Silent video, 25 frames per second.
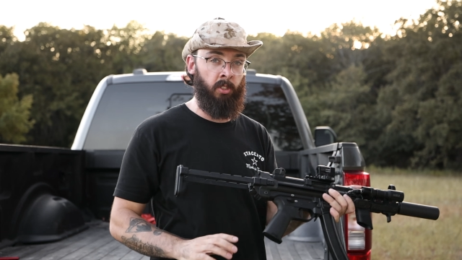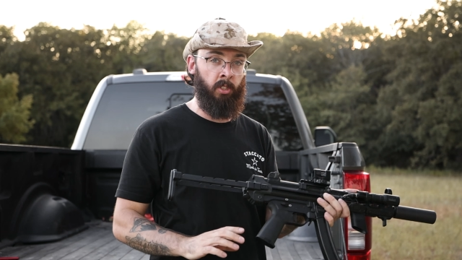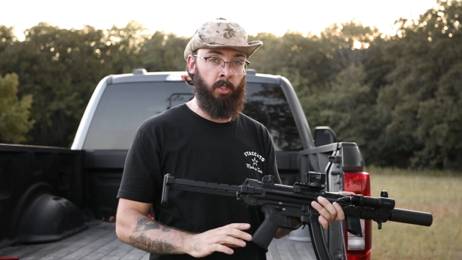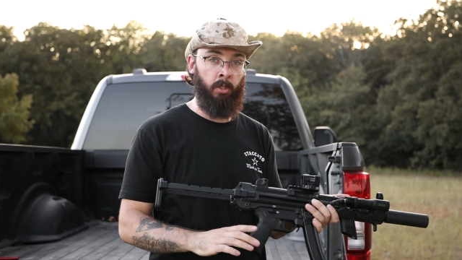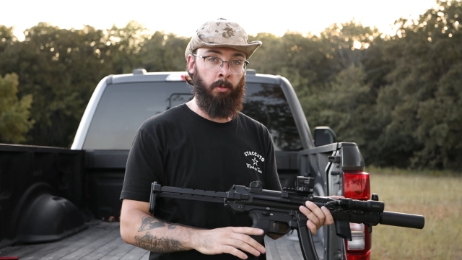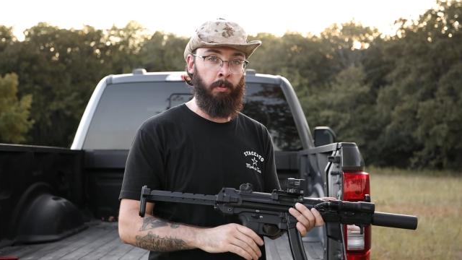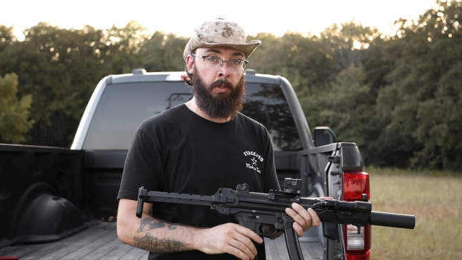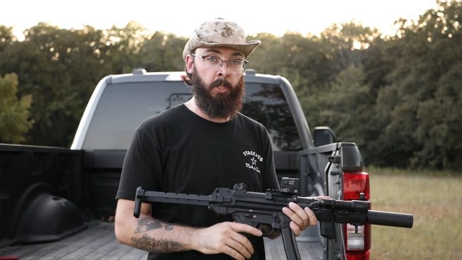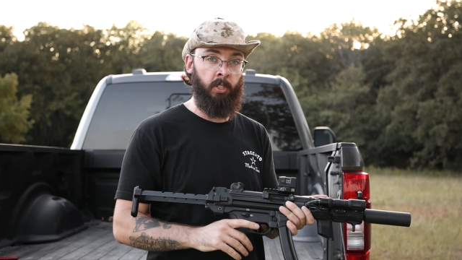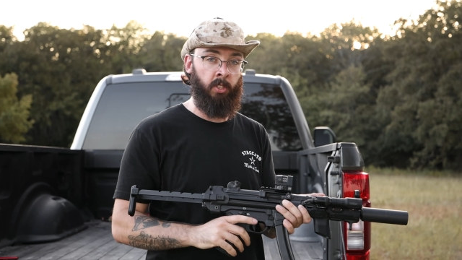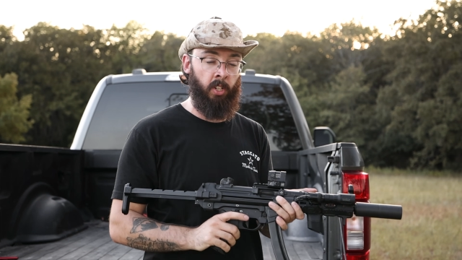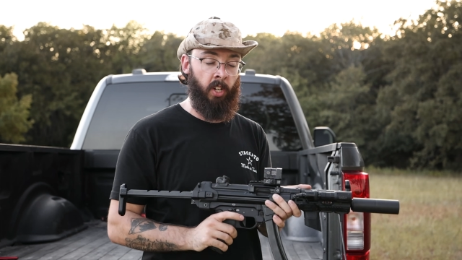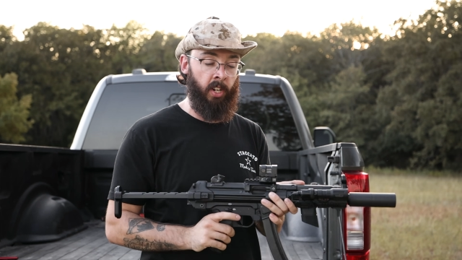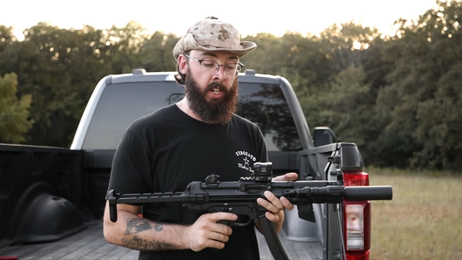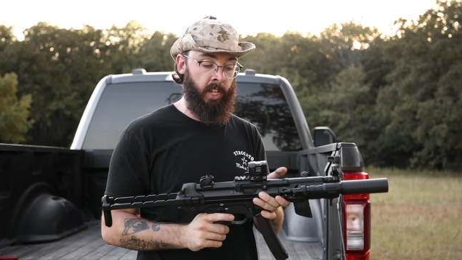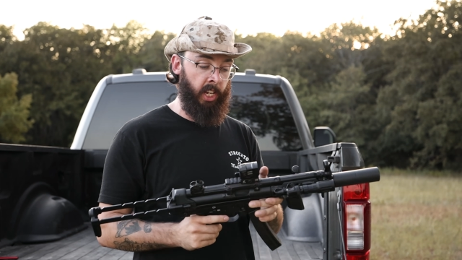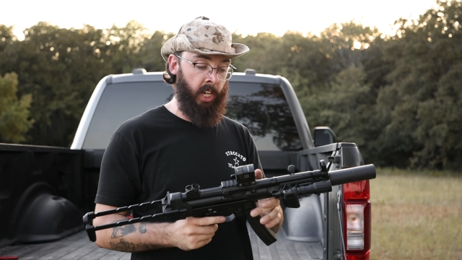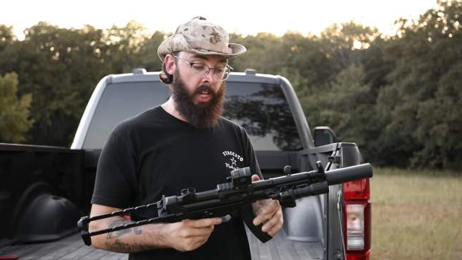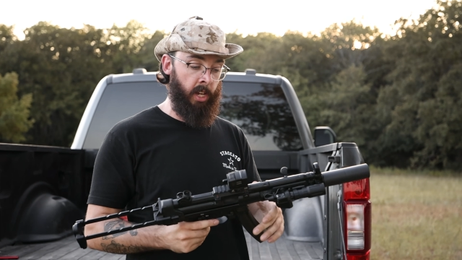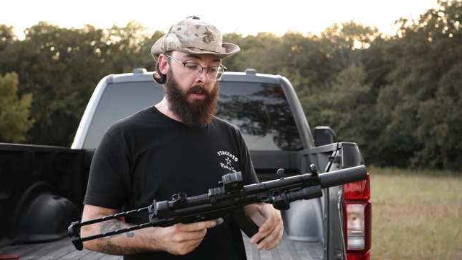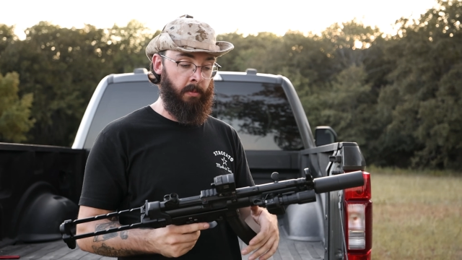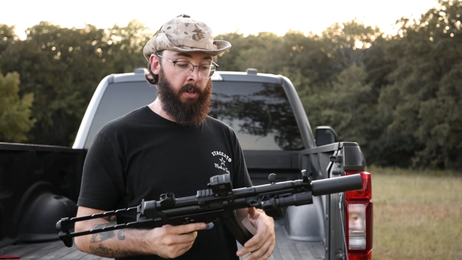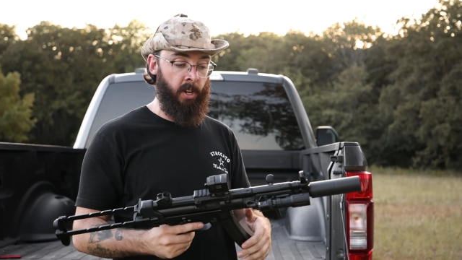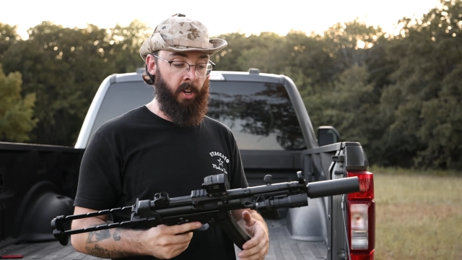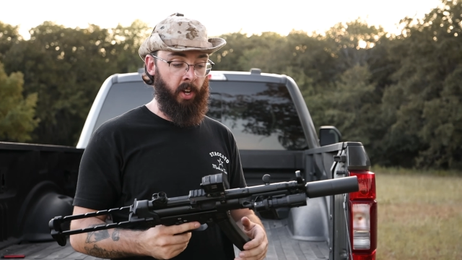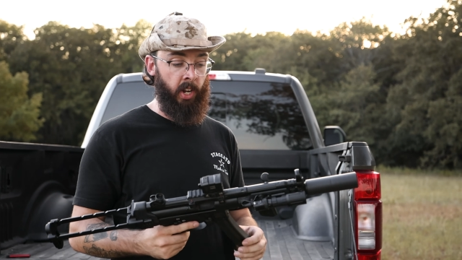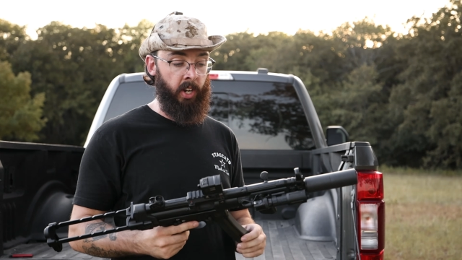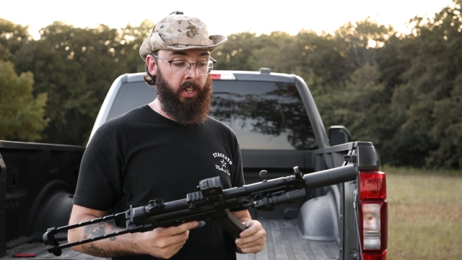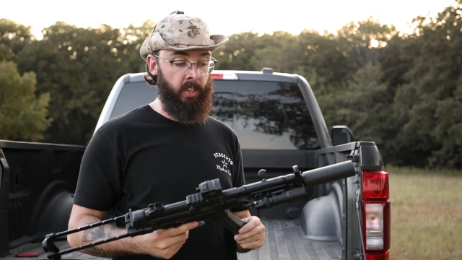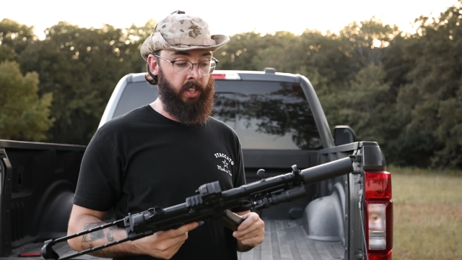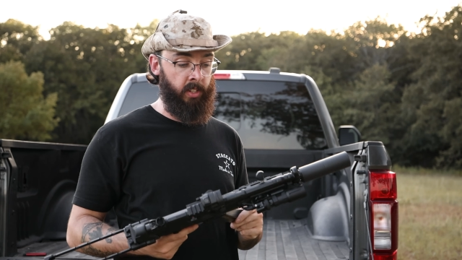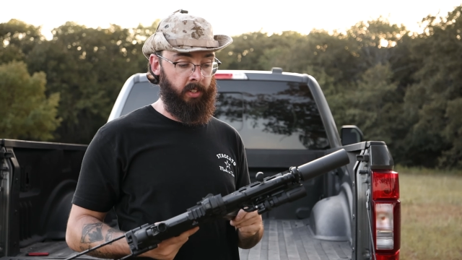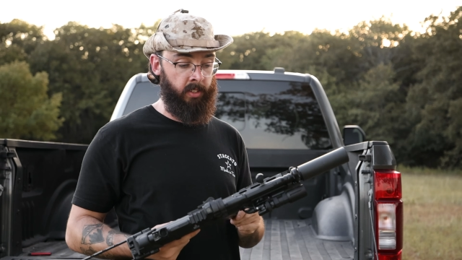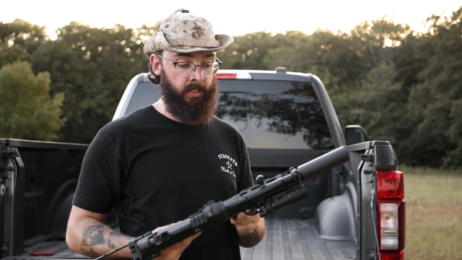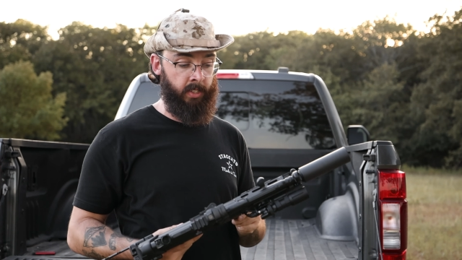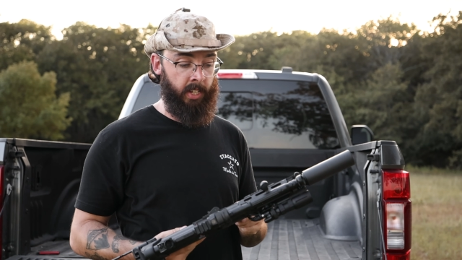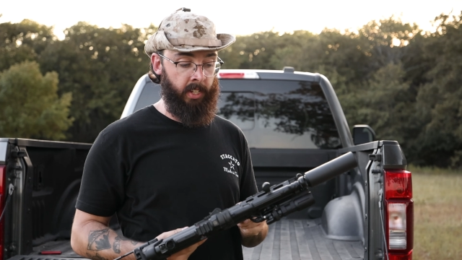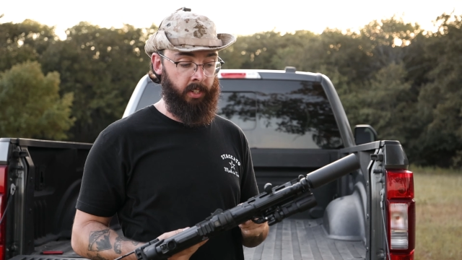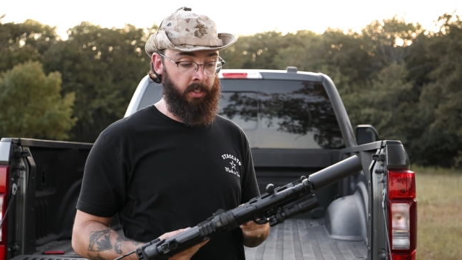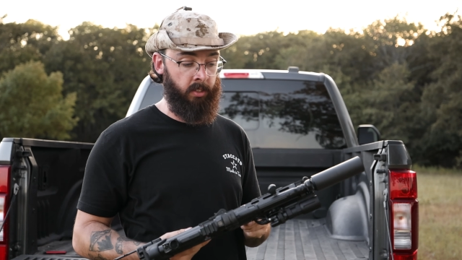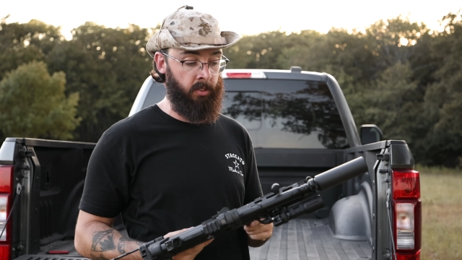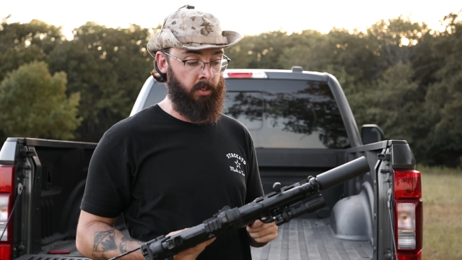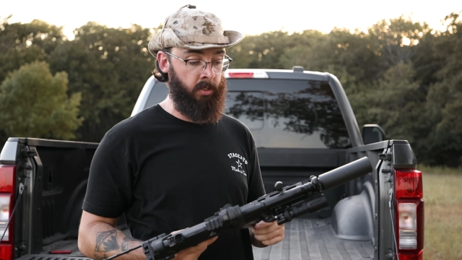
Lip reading: supersonic ammo out of this thing,